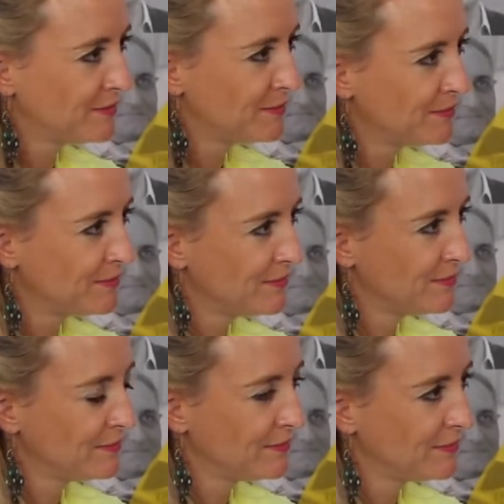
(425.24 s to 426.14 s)

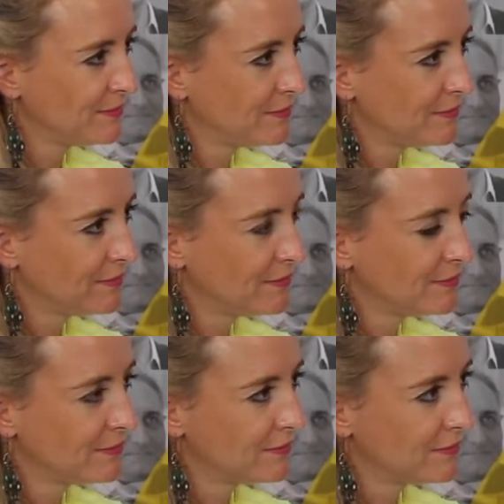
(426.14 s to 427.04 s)

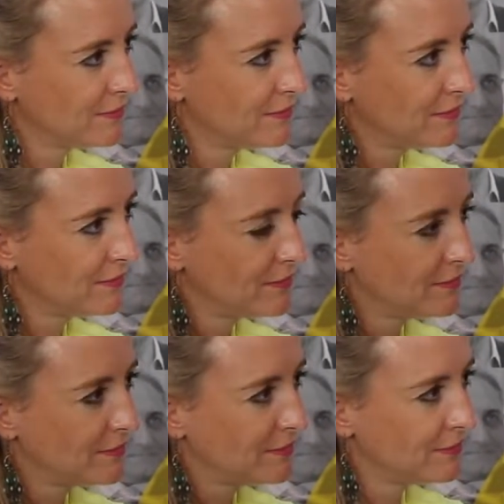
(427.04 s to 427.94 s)

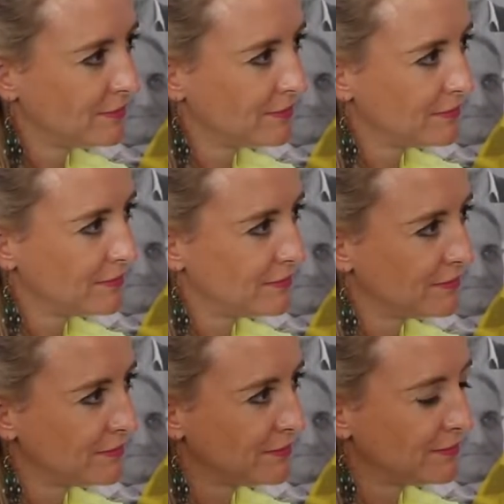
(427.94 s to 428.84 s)

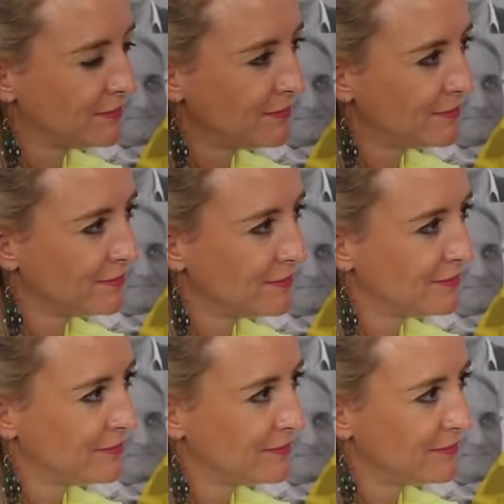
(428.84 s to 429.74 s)

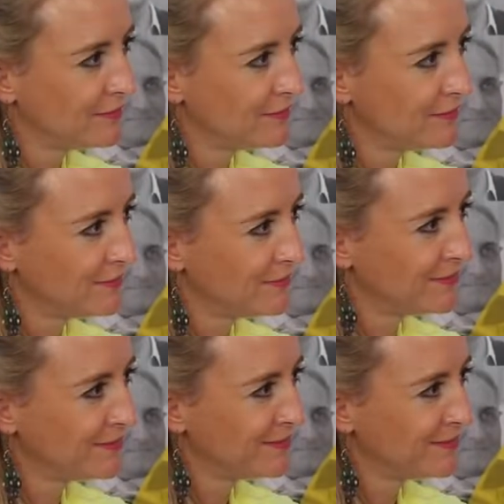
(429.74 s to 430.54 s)
This person isn't speaking.